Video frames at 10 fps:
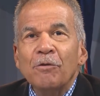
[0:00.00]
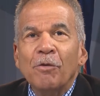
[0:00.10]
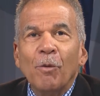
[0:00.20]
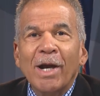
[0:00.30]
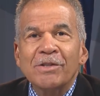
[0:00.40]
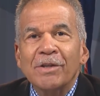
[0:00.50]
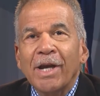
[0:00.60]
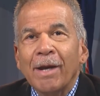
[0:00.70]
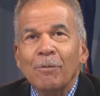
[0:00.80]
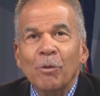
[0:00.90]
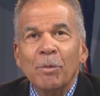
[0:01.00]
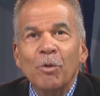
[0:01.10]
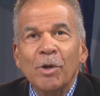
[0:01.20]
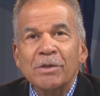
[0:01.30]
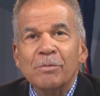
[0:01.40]
you for watching Cable
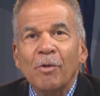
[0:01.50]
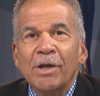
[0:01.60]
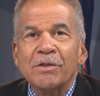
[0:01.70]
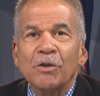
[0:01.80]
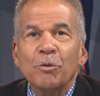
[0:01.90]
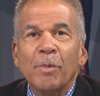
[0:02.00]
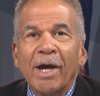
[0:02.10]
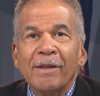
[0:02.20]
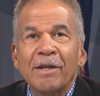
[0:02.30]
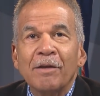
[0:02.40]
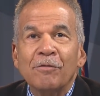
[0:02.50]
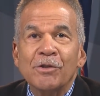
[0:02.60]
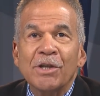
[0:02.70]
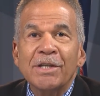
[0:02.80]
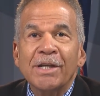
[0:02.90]
Reports, brought to you by the
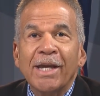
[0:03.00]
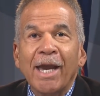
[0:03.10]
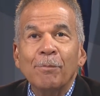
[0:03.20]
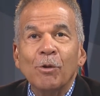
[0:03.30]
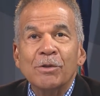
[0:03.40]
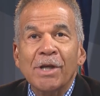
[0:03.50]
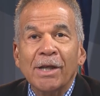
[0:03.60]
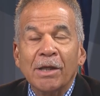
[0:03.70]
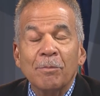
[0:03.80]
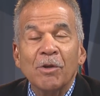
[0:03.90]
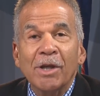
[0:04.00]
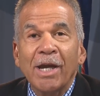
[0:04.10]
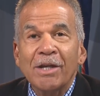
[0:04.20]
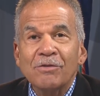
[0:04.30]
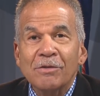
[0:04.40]
Virginia Cable
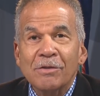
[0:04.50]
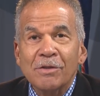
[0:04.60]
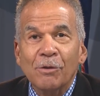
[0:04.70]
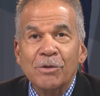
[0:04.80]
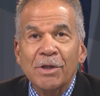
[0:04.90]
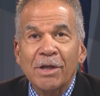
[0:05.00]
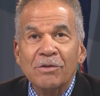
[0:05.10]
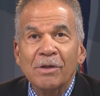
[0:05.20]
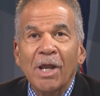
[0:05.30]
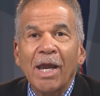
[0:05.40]
Telecommunications Association